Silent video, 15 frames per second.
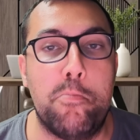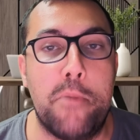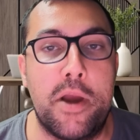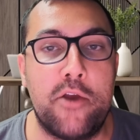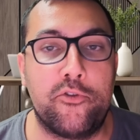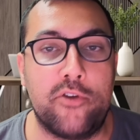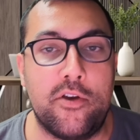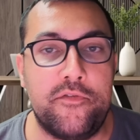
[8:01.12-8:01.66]

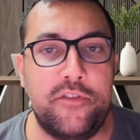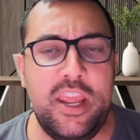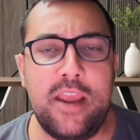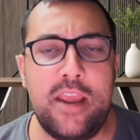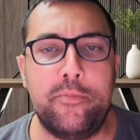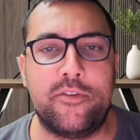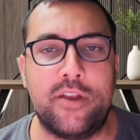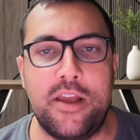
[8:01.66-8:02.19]
Microsoft
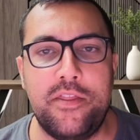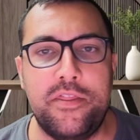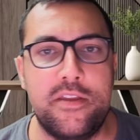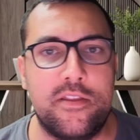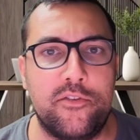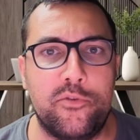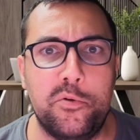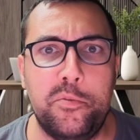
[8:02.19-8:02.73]
Teams. And I think
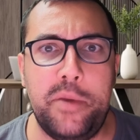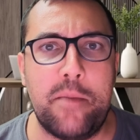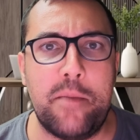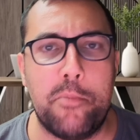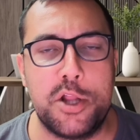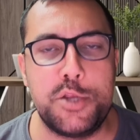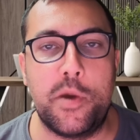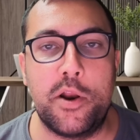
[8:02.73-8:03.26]
this would be a
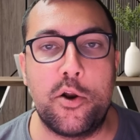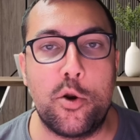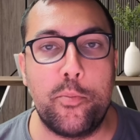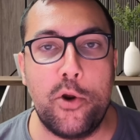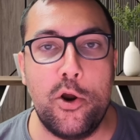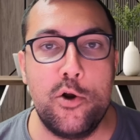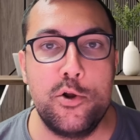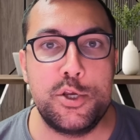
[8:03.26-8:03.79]
much better
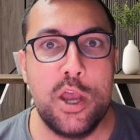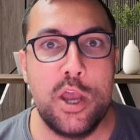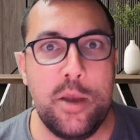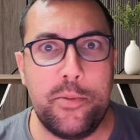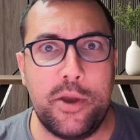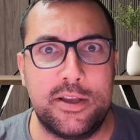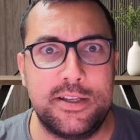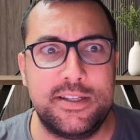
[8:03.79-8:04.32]
approach
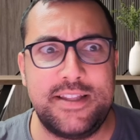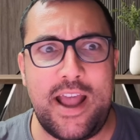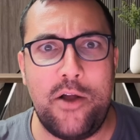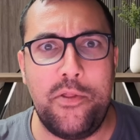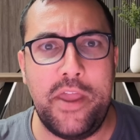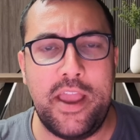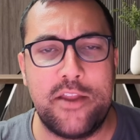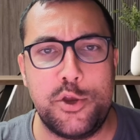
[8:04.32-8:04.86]
because now
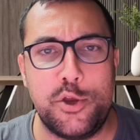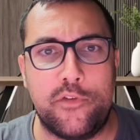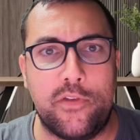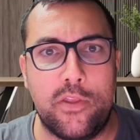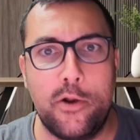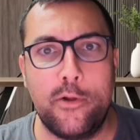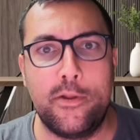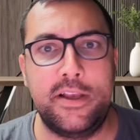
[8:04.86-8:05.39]
they can just
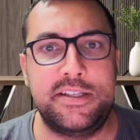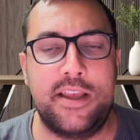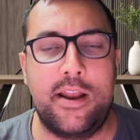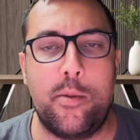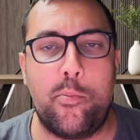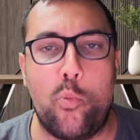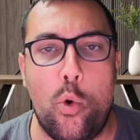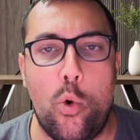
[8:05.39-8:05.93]
literally set
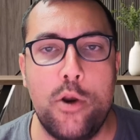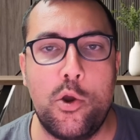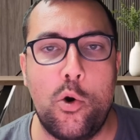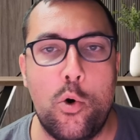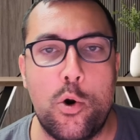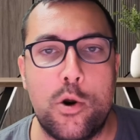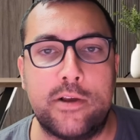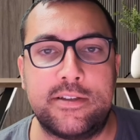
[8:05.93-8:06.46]
up one
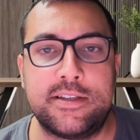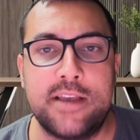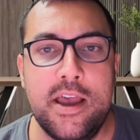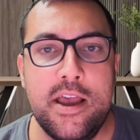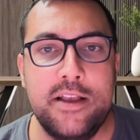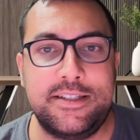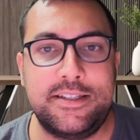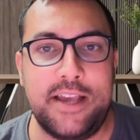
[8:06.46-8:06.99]
course,
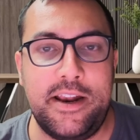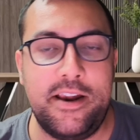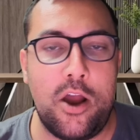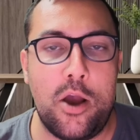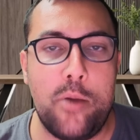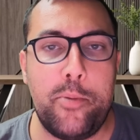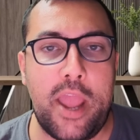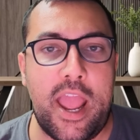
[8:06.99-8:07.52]
set it
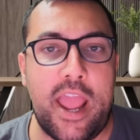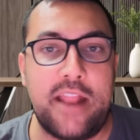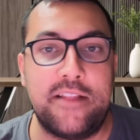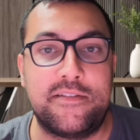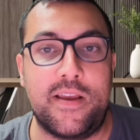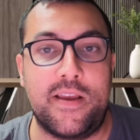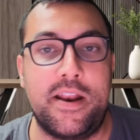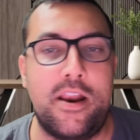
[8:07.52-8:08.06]
up, and
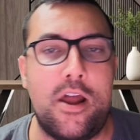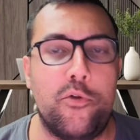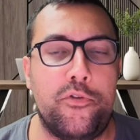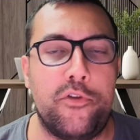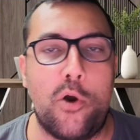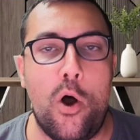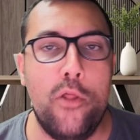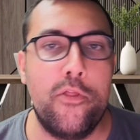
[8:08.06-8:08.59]
send it out
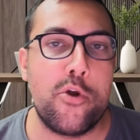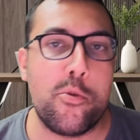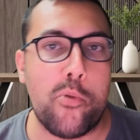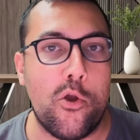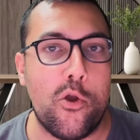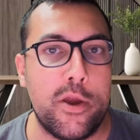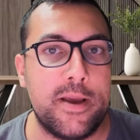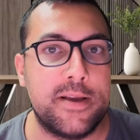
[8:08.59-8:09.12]
to all their
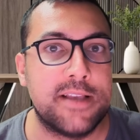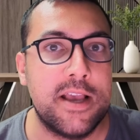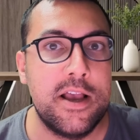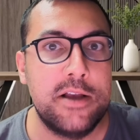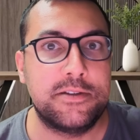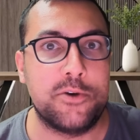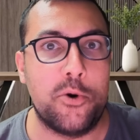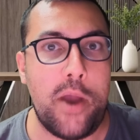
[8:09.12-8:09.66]
employees
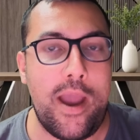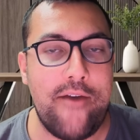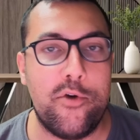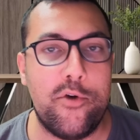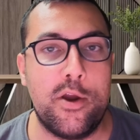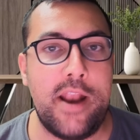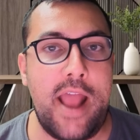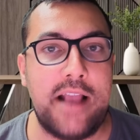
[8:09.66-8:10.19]
so
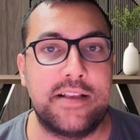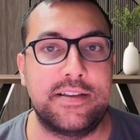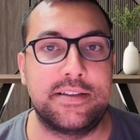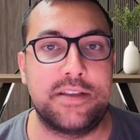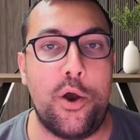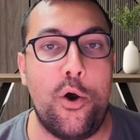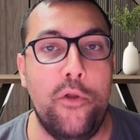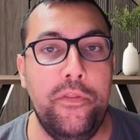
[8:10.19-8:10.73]
everyone can access
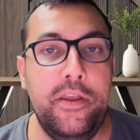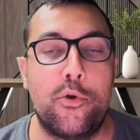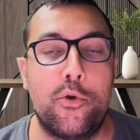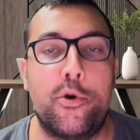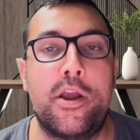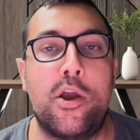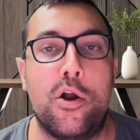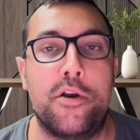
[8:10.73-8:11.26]
all the
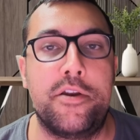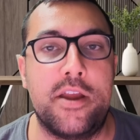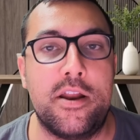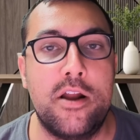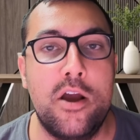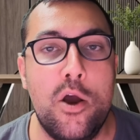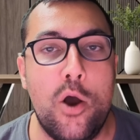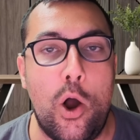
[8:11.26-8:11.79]
learning content,
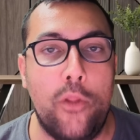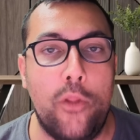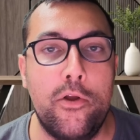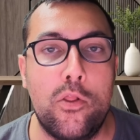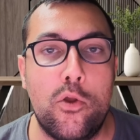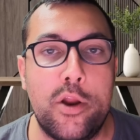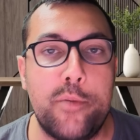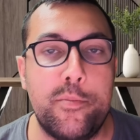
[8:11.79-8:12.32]
all the
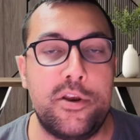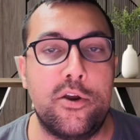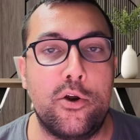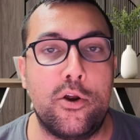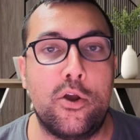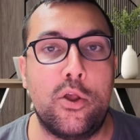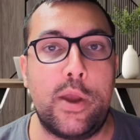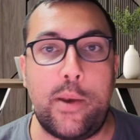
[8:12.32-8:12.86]
learning
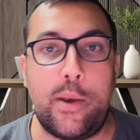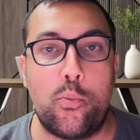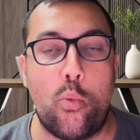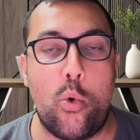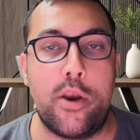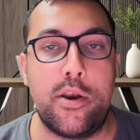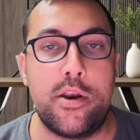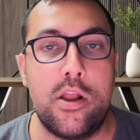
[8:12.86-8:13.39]
material in
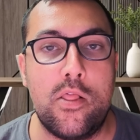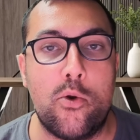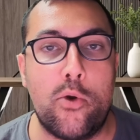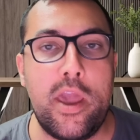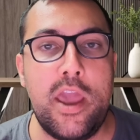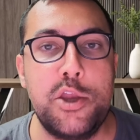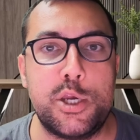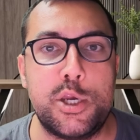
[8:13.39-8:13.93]
one
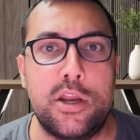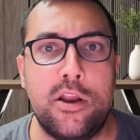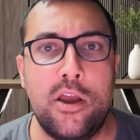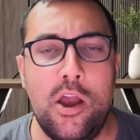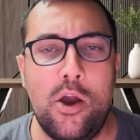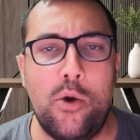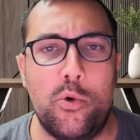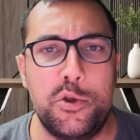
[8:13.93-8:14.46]
location,
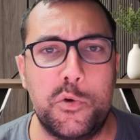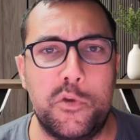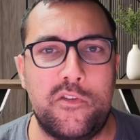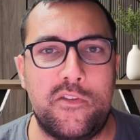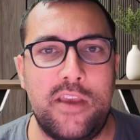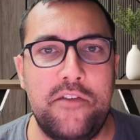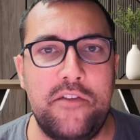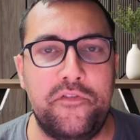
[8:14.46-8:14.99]
which would
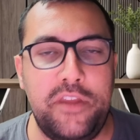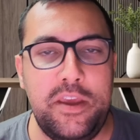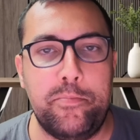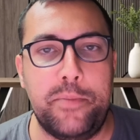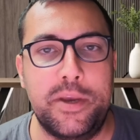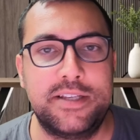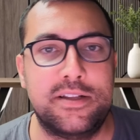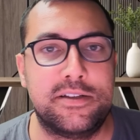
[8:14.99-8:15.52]
save the
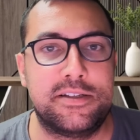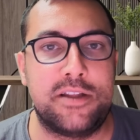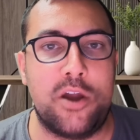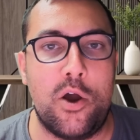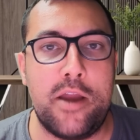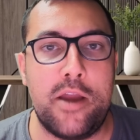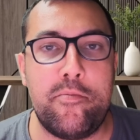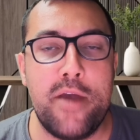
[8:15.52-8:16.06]
business
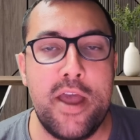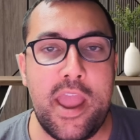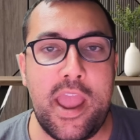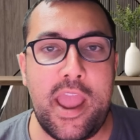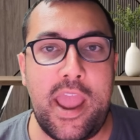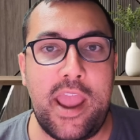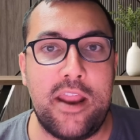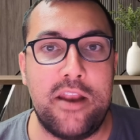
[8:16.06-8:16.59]
time
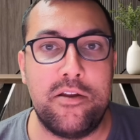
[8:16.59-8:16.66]
and